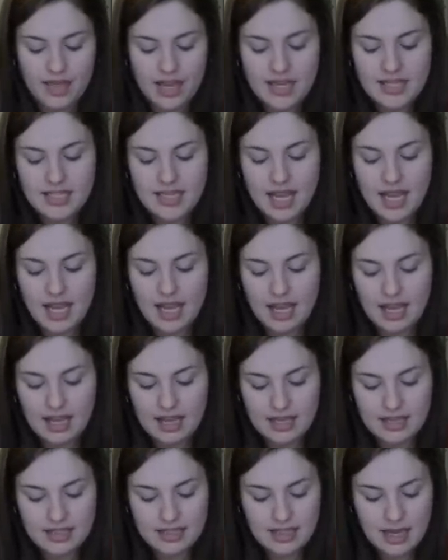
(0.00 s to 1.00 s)
This
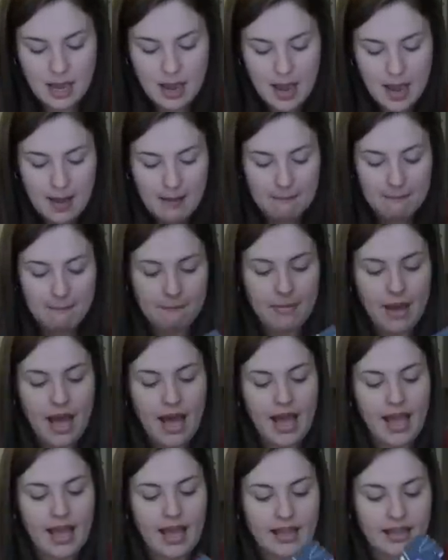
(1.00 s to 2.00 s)
is
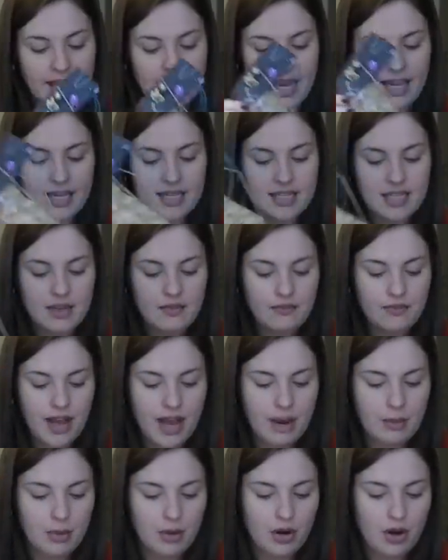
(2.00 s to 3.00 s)
my Legacy
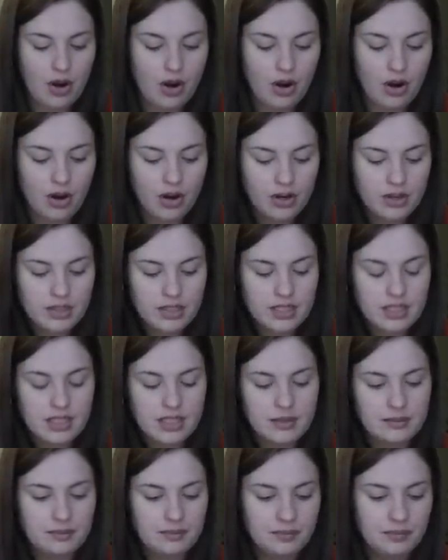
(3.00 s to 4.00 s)
Fiber Arts